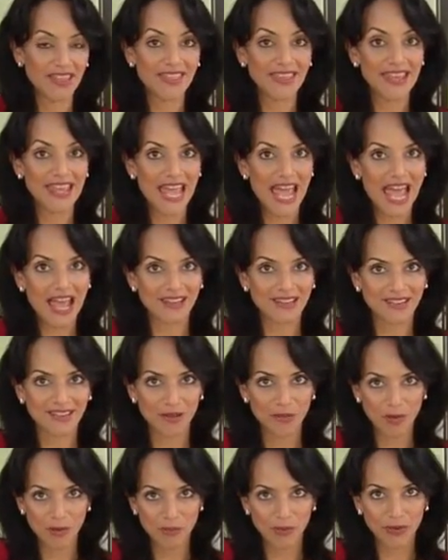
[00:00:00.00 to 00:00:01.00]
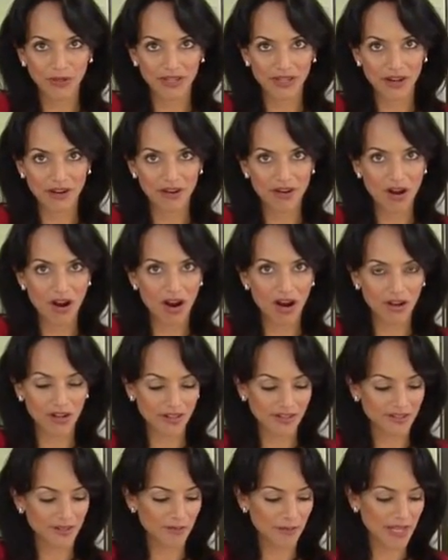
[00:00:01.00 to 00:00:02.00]
the gas that we put in our
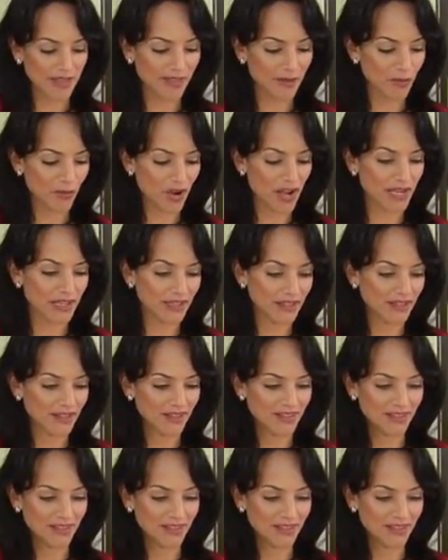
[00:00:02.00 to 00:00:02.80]
cars to make them run.